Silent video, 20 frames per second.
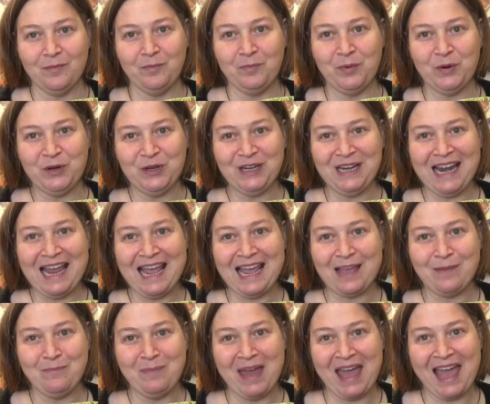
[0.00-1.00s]
Bird
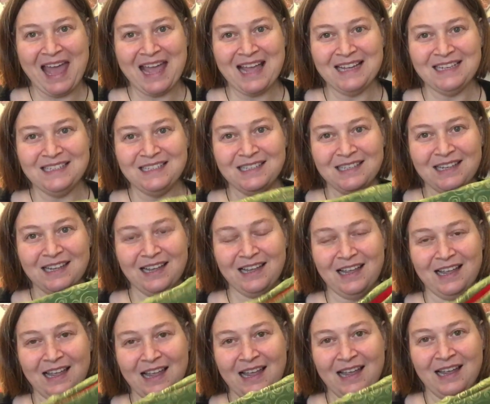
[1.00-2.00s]
Leg Bags
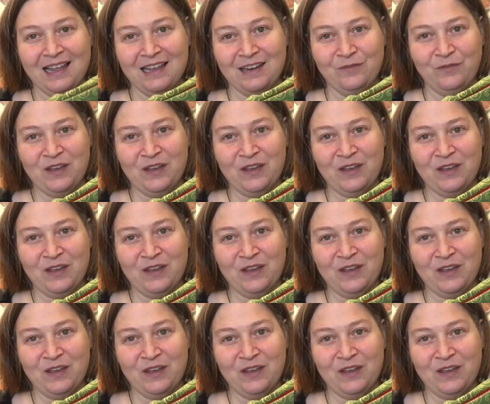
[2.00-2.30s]
and